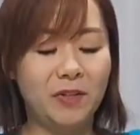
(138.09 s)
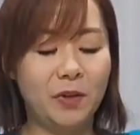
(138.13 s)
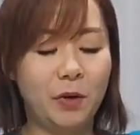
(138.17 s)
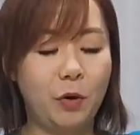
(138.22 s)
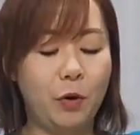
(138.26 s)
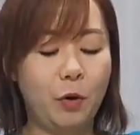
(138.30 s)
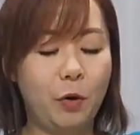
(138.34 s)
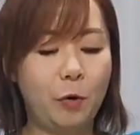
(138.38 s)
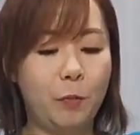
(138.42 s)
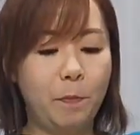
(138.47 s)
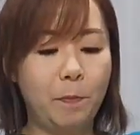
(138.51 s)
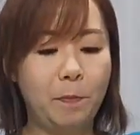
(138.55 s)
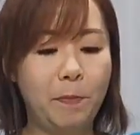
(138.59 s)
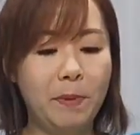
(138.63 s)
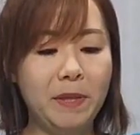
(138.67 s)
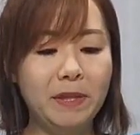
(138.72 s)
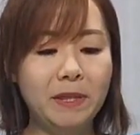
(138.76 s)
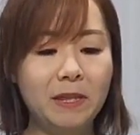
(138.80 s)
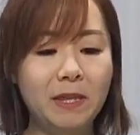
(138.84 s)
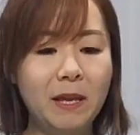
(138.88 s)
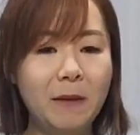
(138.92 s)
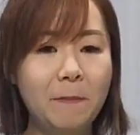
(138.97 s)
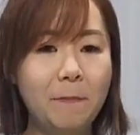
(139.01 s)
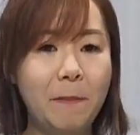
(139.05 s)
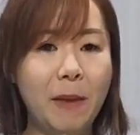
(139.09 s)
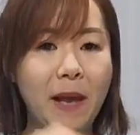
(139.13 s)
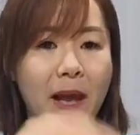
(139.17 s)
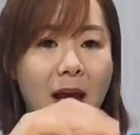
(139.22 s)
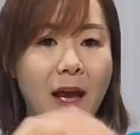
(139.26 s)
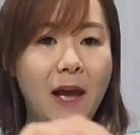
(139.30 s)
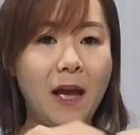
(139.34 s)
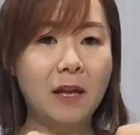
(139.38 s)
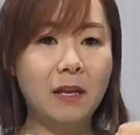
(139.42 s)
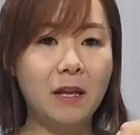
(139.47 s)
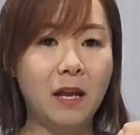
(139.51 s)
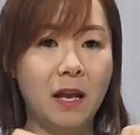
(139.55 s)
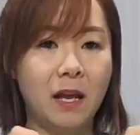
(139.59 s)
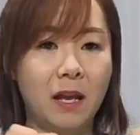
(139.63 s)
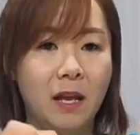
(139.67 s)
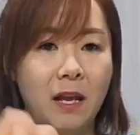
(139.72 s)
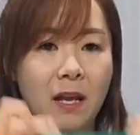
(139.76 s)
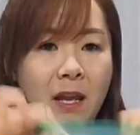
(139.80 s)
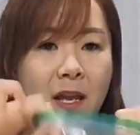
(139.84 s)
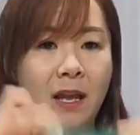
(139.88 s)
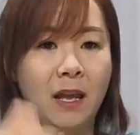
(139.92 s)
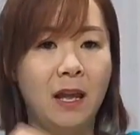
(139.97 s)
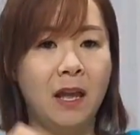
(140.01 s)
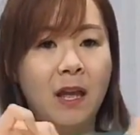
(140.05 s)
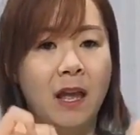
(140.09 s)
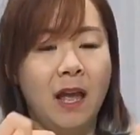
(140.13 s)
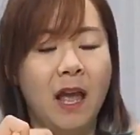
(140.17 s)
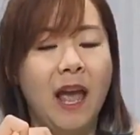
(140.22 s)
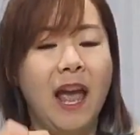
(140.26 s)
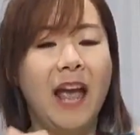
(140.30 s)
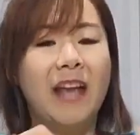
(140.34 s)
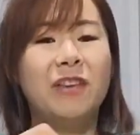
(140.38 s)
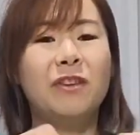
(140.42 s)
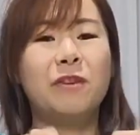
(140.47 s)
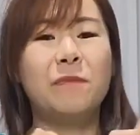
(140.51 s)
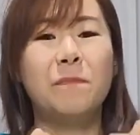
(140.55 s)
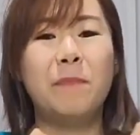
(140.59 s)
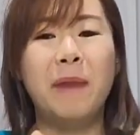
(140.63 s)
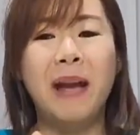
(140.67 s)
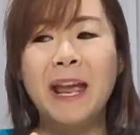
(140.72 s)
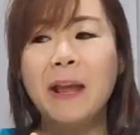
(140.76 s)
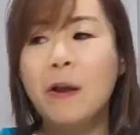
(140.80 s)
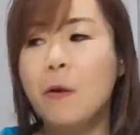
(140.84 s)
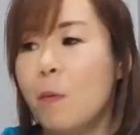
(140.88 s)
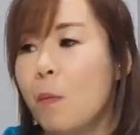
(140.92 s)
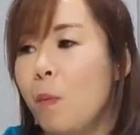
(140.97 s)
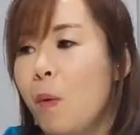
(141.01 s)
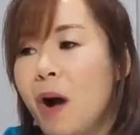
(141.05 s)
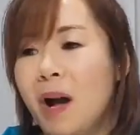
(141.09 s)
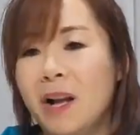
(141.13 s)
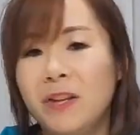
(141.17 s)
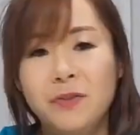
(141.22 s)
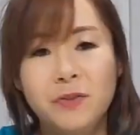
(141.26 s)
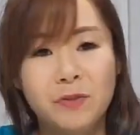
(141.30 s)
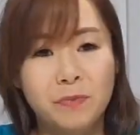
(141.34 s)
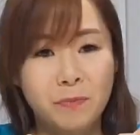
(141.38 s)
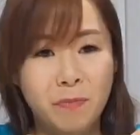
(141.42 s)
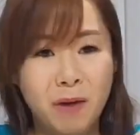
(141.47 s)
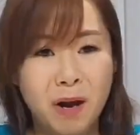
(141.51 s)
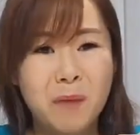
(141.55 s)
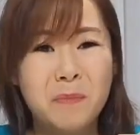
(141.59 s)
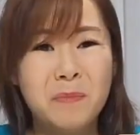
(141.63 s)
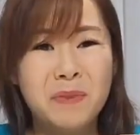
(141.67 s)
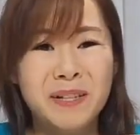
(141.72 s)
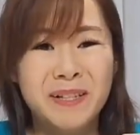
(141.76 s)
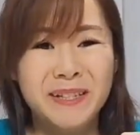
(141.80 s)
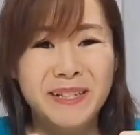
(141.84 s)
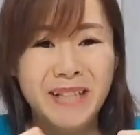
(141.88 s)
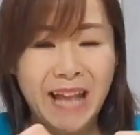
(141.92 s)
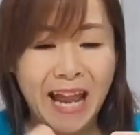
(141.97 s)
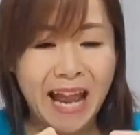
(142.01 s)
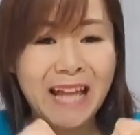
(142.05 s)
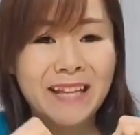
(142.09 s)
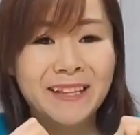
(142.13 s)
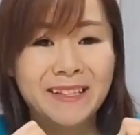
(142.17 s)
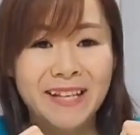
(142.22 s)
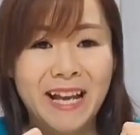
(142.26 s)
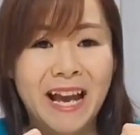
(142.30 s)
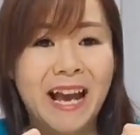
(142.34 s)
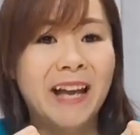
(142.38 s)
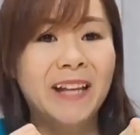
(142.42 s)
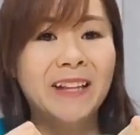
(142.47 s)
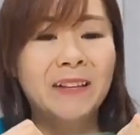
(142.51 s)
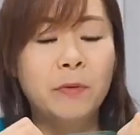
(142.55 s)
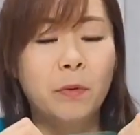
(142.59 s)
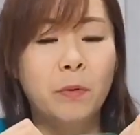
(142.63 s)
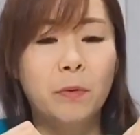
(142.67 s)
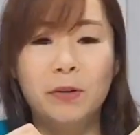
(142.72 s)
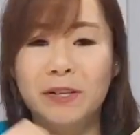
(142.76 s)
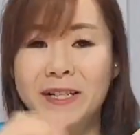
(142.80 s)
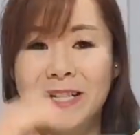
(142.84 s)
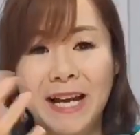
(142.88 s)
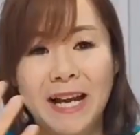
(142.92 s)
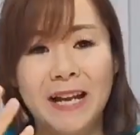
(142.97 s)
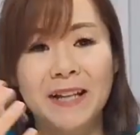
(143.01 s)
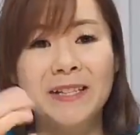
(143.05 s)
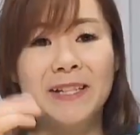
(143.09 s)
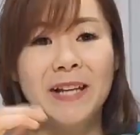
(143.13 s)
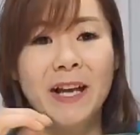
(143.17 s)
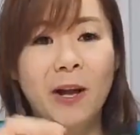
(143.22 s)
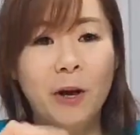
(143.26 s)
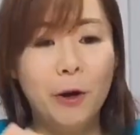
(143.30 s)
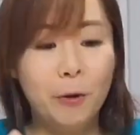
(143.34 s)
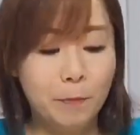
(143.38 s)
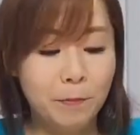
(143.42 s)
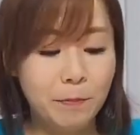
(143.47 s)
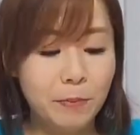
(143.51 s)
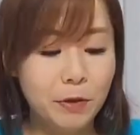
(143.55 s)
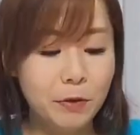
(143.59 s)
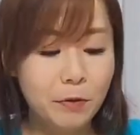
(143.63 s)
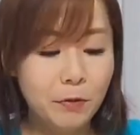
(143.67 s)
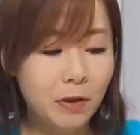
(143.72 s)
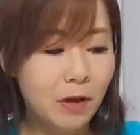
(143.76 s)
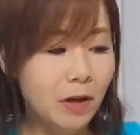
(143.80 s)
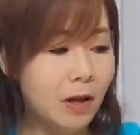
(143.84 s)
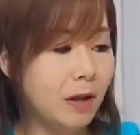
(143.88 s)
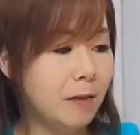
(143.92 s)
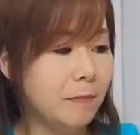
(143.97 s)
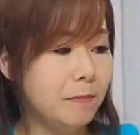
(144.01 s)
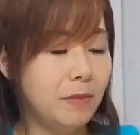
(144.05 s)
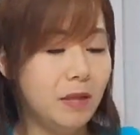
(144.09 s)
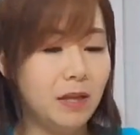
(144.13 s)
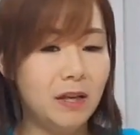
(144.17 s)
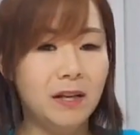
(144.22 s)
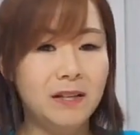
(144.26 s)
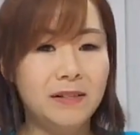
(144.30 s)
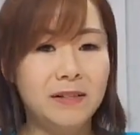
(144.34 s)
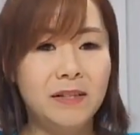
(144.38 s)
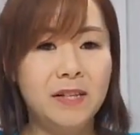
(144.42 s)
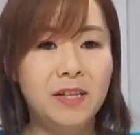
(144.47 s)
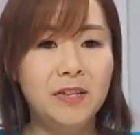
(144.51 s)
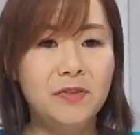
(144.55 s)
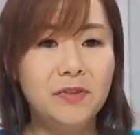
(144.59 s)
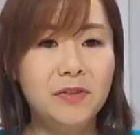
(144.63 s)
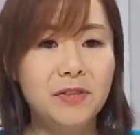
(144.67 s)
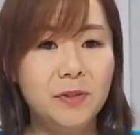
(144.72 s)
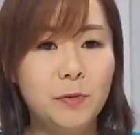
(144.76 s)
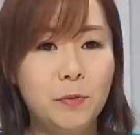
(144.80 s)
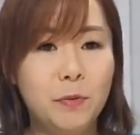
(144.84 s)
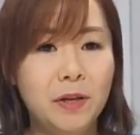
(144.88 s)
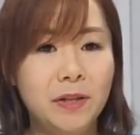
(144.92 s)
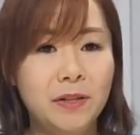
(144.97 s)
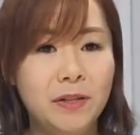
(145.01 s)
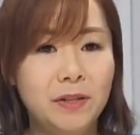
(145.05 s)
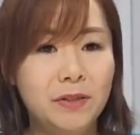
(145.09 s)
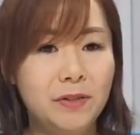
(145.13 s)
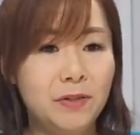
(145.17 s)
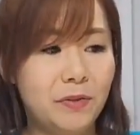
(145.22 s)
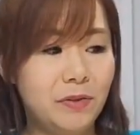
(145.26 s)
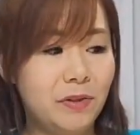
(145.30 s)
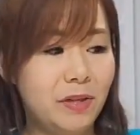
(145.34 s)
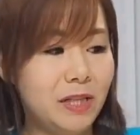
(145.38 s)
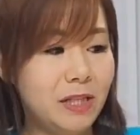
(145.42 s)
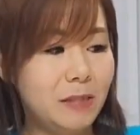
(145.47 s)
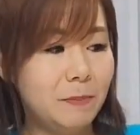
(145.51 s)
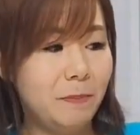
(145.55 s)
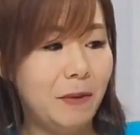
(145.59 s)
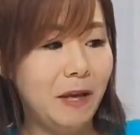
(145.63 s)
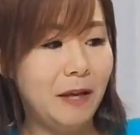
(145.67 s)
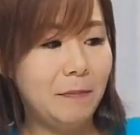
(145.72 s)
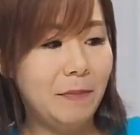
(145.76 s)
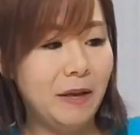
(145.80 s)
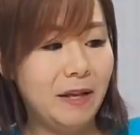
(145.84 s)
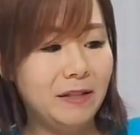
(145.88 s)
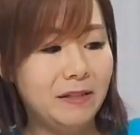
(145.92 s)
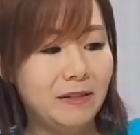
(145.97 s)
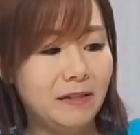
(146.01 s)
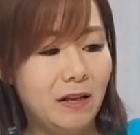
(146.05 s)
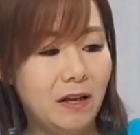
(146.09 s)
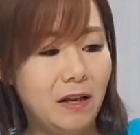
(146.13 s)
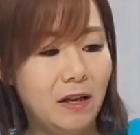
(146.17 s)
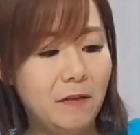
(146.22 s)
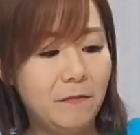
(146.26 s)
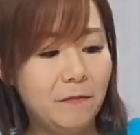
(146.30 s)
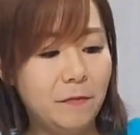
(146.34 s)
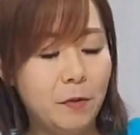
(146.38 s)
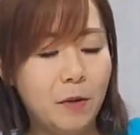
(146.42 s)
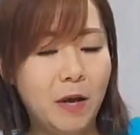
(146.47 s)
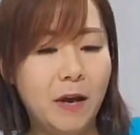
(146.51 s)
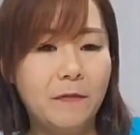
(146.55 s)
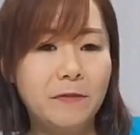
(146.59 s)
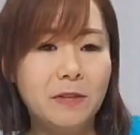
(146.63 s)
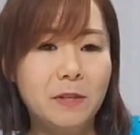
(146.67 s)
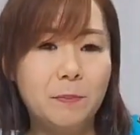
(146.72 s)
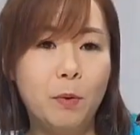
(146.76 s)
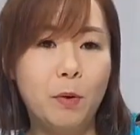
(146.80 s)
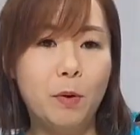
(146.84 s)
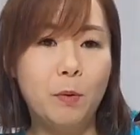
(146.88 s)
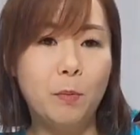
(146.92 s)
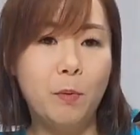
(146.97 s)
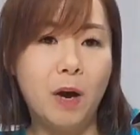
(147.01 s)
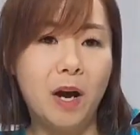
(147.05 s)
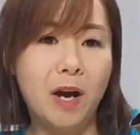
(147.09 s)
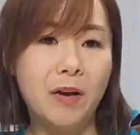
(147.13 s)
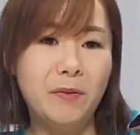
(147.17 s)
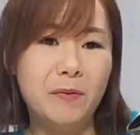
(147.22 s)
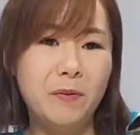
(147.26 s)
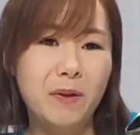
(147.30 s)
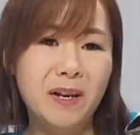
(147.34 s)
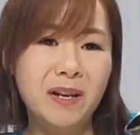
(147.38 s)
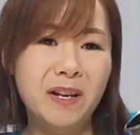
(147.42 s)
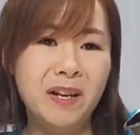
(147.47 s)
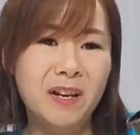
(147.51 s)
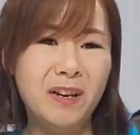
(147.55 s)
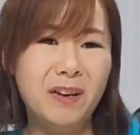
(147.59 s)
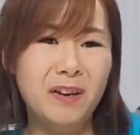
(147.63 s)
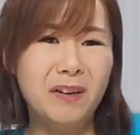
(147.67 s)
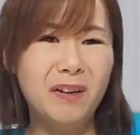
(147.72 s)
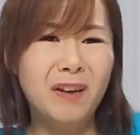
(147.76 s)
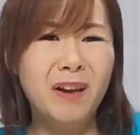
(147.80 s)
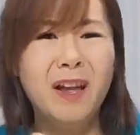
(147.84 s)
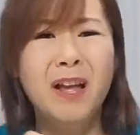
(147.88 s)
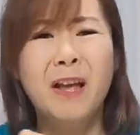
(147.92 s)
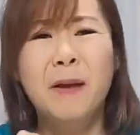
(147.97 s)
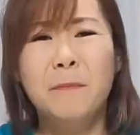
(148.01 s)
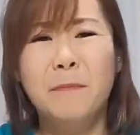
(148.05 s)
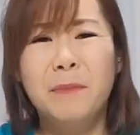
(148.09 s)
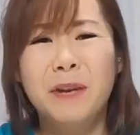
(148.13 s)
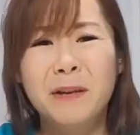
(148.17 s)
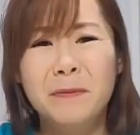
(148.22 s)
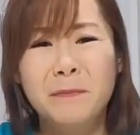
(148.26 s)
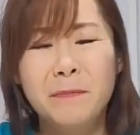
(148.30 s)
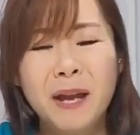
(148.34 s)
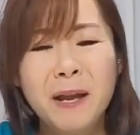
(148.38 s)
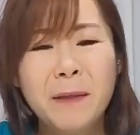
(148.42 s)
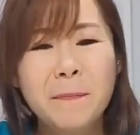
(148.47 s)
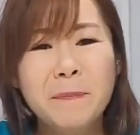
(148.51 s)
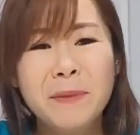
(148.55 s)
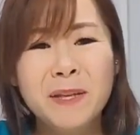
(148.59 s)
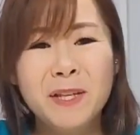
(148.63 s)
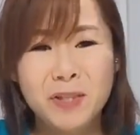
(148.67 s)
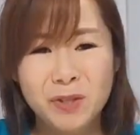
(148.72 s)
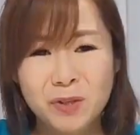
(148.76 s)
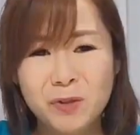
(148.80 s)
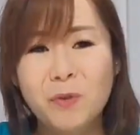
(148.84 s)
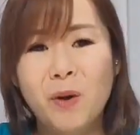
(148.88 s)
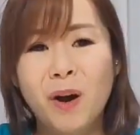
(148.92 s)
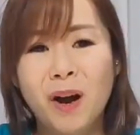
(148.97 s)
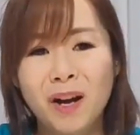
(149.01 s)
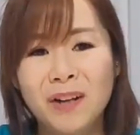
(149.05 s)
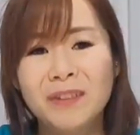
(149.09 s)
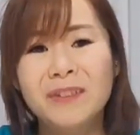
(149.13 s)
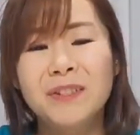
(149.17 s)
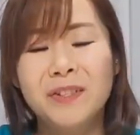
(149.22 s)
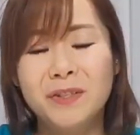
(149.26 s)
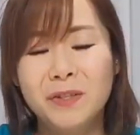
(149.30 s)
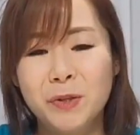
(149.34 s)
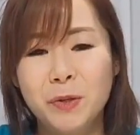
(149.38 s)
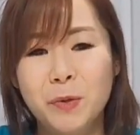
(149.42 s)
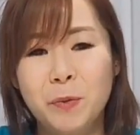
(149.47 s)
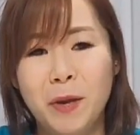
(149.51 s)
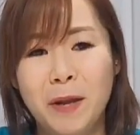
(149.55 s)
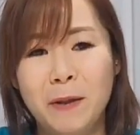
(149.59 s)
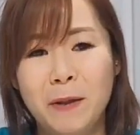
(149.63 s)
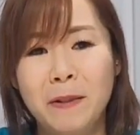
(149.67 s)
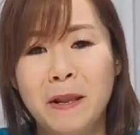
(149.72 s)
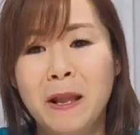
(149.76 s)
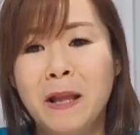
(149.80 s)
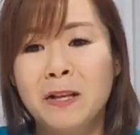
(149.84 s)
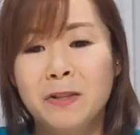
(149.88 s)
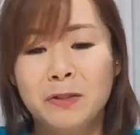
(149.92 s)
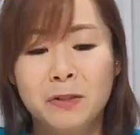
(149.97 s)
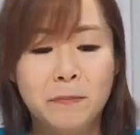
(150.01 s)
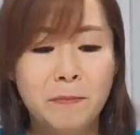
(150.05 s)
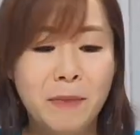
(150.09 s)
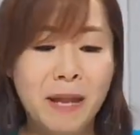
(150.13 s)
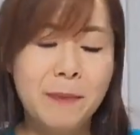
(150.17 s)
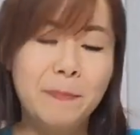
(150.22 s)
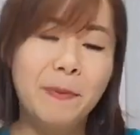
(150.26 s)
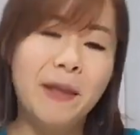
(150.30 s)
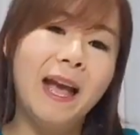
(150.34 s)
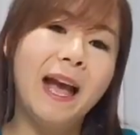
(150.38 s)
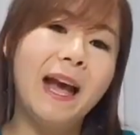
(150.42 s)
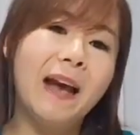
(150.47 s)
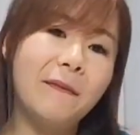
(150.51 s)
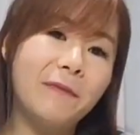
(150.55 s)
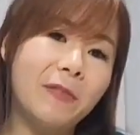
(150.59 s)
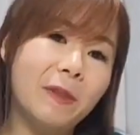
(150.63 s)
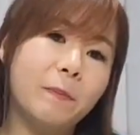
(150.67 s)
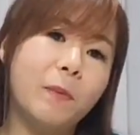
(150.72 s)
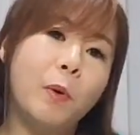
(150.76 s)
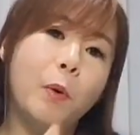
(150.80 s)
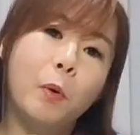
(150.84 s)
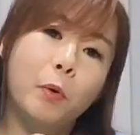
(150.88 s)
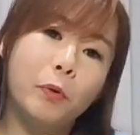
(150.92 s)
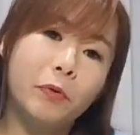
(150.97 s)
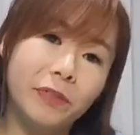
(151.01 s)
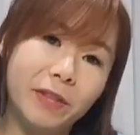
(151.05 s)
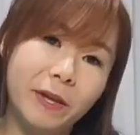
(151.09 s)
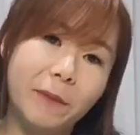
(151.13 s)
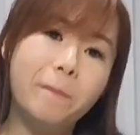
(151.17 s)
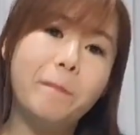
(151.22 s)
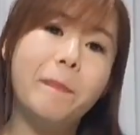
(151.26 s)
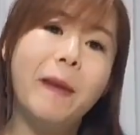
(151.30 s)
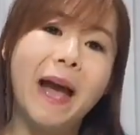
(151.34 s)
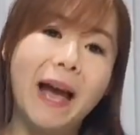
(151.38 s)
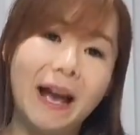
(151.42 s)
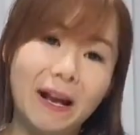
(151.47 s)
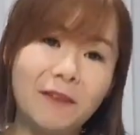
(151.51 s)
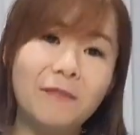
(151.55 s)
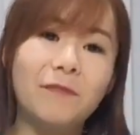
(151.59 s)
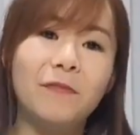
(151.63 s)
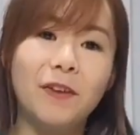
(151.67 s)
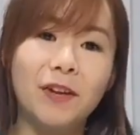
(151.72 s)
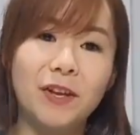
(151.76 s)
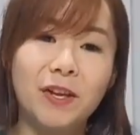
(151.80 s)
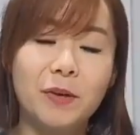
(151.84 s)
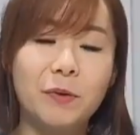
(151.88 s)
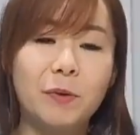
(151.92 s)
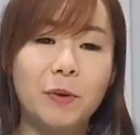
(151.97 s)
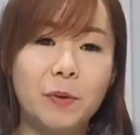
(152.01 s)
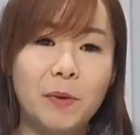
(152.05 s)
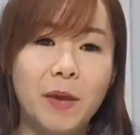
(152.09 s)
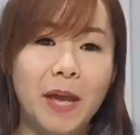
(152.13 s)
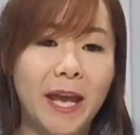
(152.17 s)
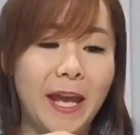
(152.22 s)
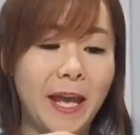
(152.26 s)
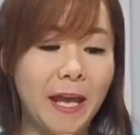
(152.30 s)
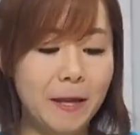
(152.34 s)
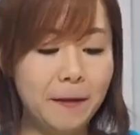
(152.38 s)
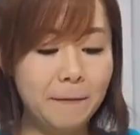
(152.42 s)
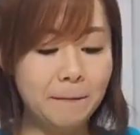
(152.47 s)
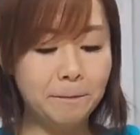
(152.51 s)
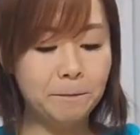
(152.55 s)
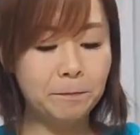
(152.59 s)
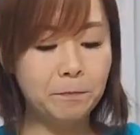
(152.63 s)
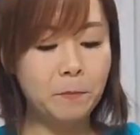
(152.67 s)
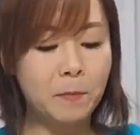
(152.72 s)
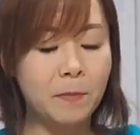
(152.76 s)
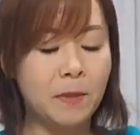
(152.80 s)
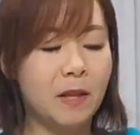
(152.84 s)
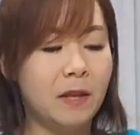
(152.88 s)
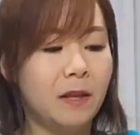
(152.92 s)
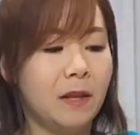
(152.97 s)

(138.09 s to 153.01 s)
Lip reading: So open the bag, and you might want your mom and dad to help you because teacher's going to do this by myself. You have to pour water in here, but it might be too hard to do it. So maybe have them hold the bag for you, okay?